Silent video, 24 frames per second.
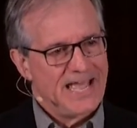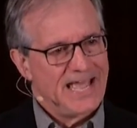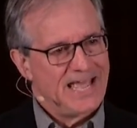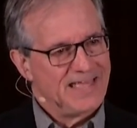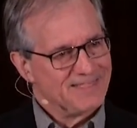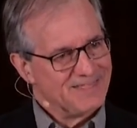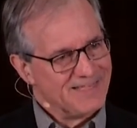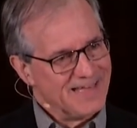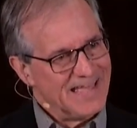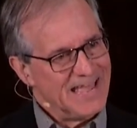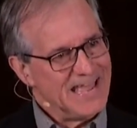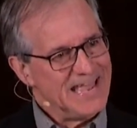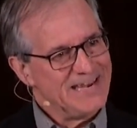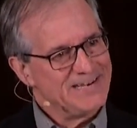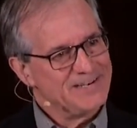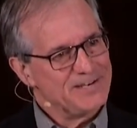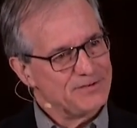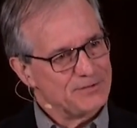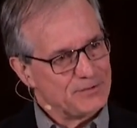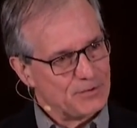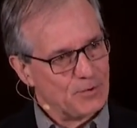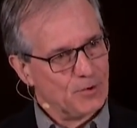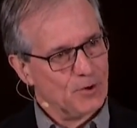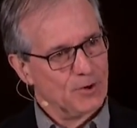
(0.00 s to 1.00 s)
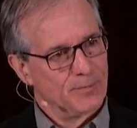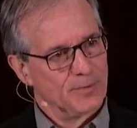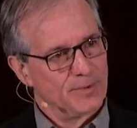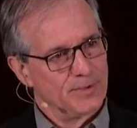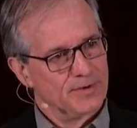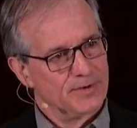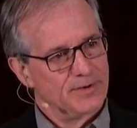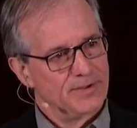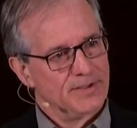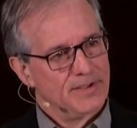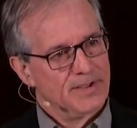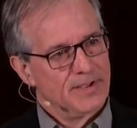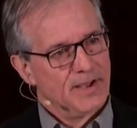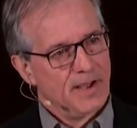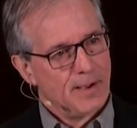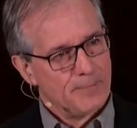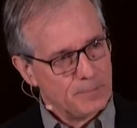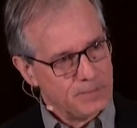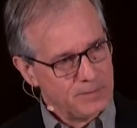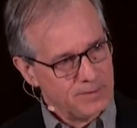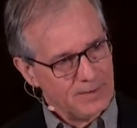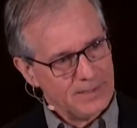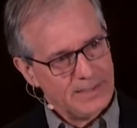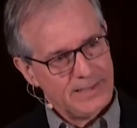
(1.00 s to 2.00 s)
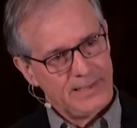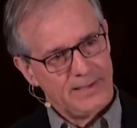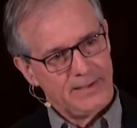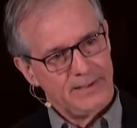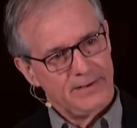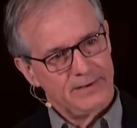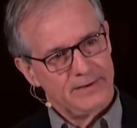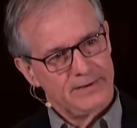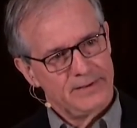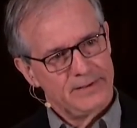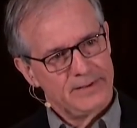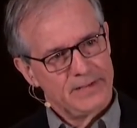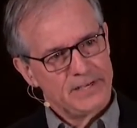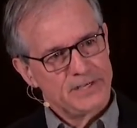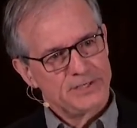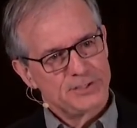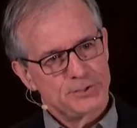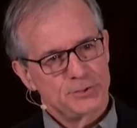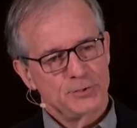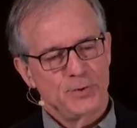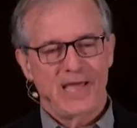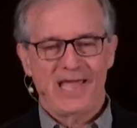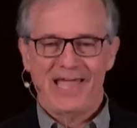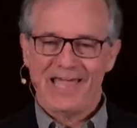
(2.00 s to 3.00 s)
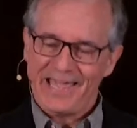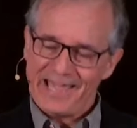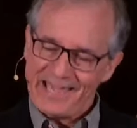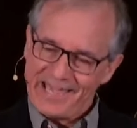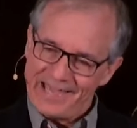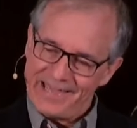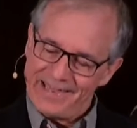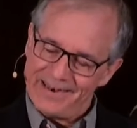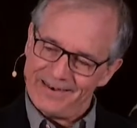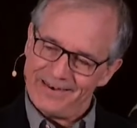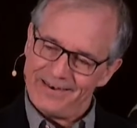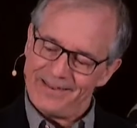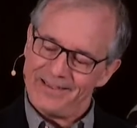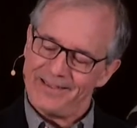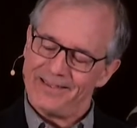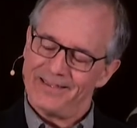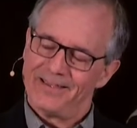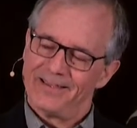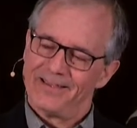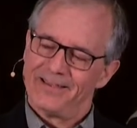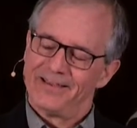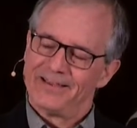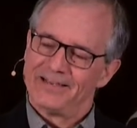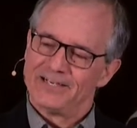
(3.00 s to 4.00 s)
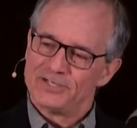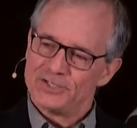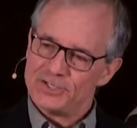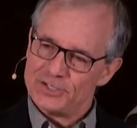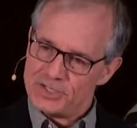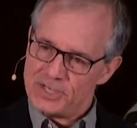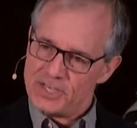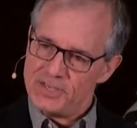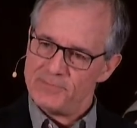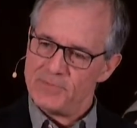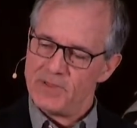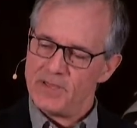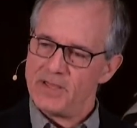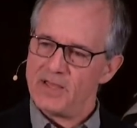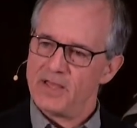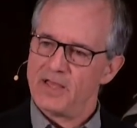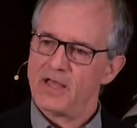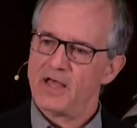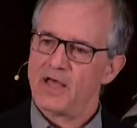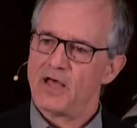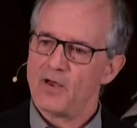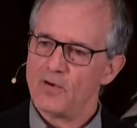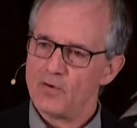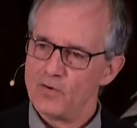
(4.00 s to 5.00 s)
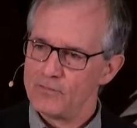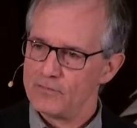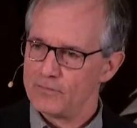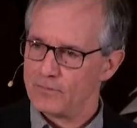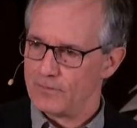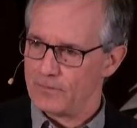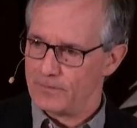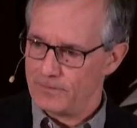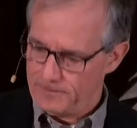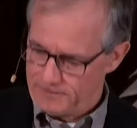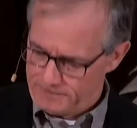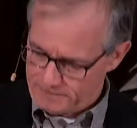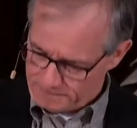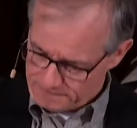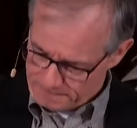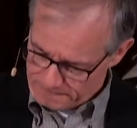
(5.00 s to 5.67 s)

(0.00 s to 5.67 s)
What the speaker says: and they determine a plan to hand Sheba over.